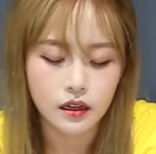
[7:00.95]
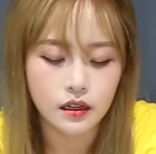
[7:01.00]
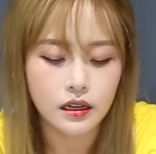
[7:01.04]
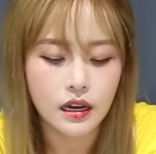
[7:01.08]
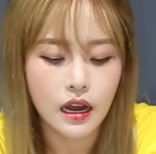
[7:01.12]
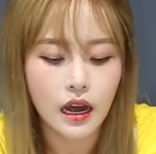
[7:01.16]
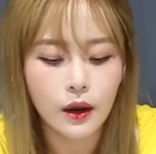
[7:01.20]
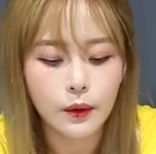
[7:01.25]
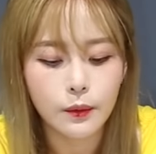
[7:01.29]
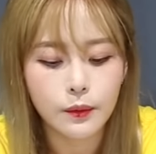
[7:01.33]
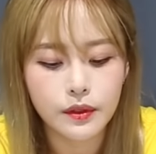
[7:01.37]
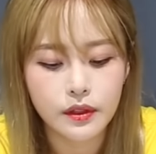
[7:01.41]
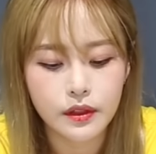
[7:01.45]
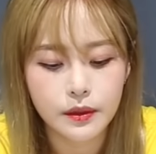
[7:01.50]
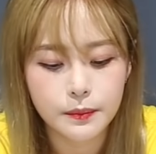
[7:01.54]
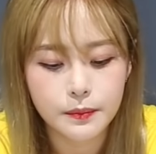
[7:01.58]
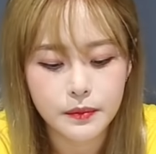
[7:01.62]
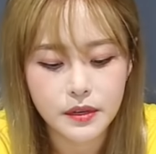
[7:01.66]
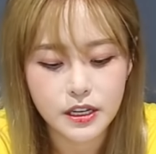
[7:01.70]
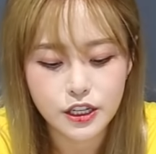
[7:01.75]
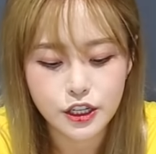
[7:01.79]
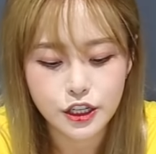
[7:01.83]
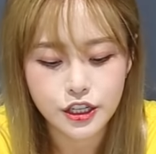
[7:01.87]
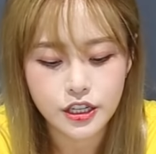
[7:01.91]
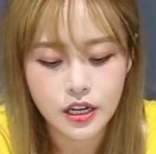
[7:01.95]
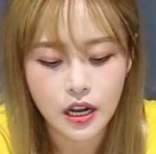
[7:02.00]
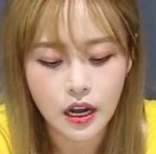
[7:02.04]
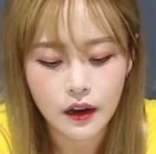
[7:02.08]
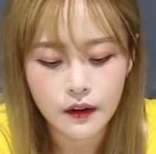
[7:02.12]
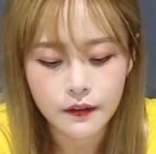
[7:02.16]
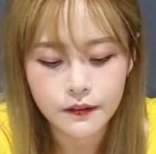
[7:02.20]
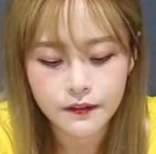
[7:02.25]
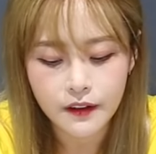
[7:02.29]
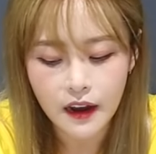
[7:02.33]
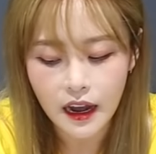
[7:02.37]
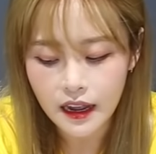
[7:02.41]
Now with the
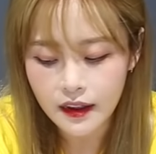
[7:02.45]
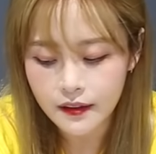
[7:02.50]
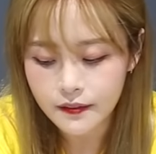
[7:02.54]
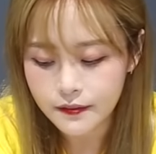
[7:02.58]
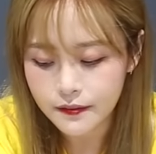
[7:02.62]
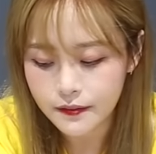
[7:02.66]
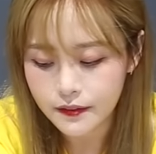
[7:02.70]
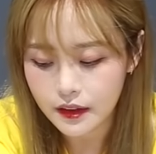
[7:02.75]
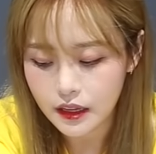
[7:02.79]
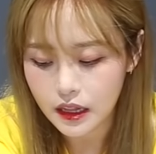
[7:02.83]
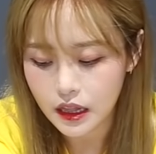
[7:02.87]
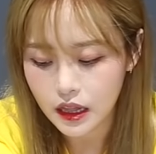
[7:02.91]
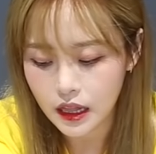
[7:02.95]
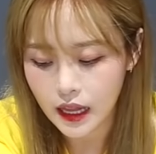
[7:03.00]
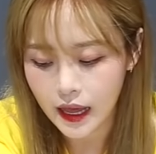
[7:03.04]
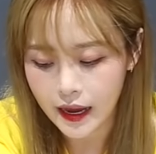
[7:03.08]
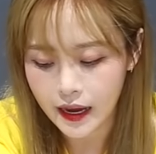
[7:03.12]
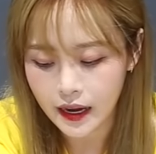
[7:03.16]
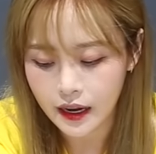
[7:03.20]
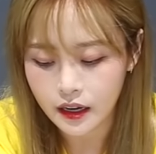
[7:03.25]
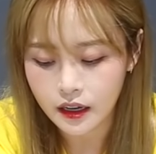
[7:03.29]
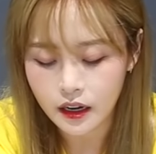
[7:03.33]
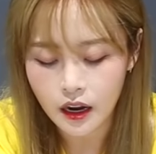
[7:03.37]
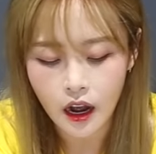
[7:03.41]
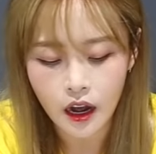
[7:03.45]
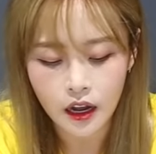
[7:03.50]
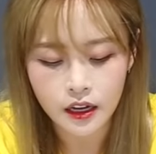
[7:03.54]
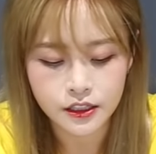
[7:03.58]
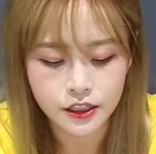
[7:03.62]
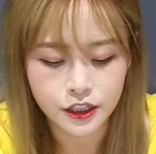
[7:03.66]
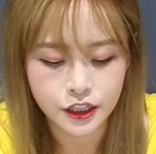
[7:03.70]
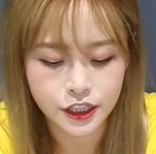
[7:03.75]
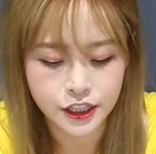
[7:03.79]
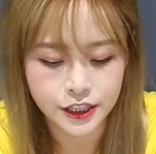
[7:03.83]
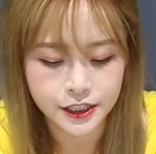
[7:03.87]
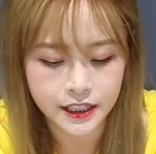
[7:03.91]
Misha 5-layer
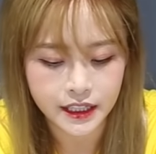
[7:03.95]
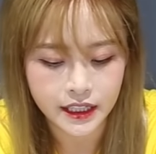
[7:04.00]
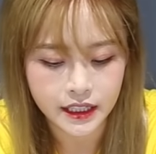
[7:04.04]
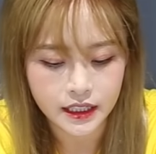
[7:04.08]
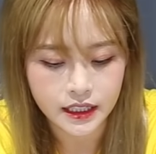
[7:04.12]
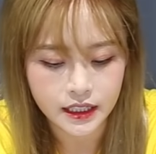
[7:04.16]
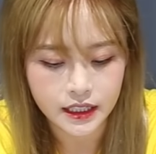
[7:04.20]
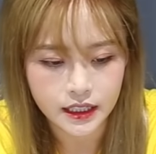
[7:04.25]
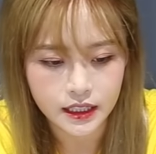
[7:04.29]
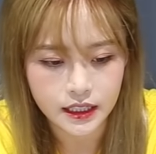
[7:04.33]
cotton sheet.